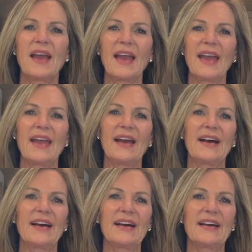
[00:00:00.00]

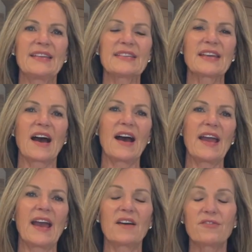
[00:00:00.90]
And I
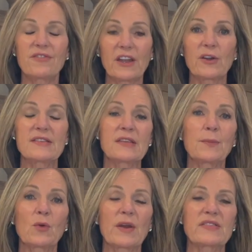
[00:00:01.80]
have very
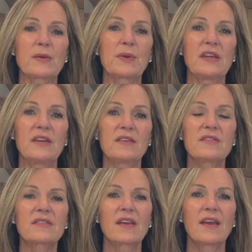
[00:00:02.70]
simple
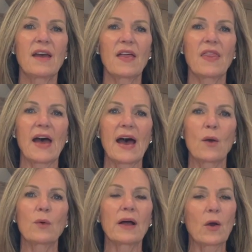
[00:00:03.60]
recipes
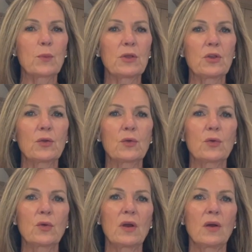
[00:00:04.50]
that will help
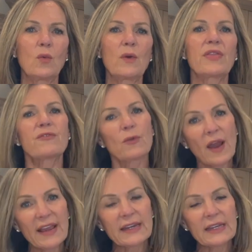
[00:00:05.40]
you with
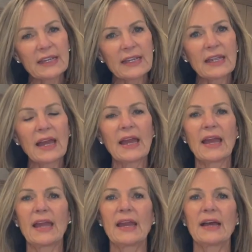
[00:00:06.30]
variety
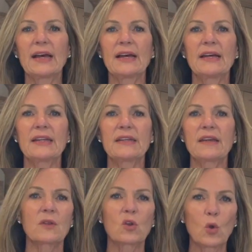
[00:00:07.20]
and
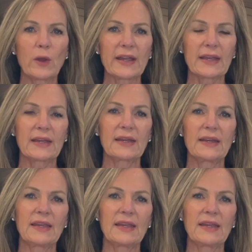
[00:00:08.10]
quick,